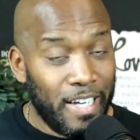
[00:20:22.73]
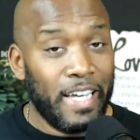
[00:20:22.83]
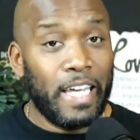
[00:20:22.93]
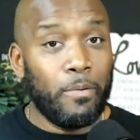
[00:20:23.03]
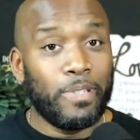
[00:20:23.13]

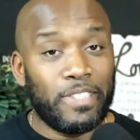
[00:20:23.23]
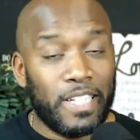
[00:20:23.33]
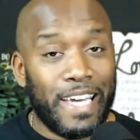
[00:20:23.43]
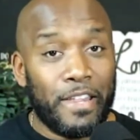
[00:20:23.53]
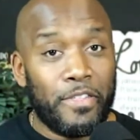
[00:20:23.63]
He was in
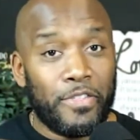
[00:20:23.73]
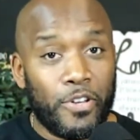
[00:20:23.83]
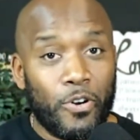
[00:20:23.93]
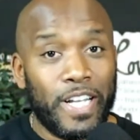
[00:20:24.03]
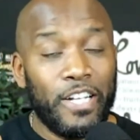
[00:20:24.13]
a
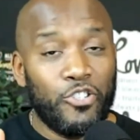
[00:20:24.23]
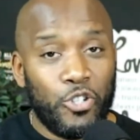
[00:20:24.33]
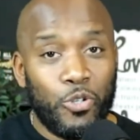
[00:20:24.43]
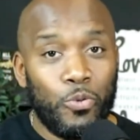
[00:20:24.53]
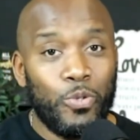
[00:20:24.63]

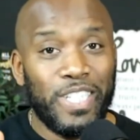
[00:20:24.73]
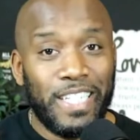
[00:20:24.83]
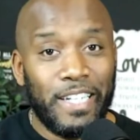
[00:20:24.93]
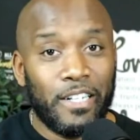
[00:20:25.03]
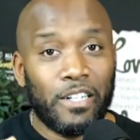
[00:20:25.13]

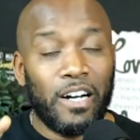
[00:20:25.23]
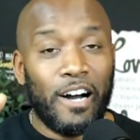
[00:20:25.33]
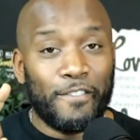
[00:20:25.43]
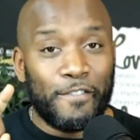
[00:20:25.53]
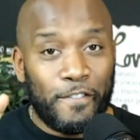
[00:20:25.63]
32-year
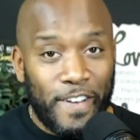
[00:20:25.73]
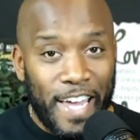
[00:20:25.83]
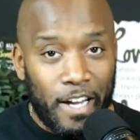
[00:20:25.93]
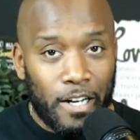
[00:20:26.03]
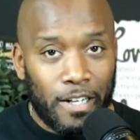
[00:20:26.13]

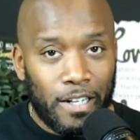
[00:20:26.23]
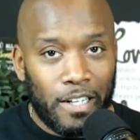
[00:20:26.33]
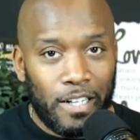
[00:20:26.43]
affair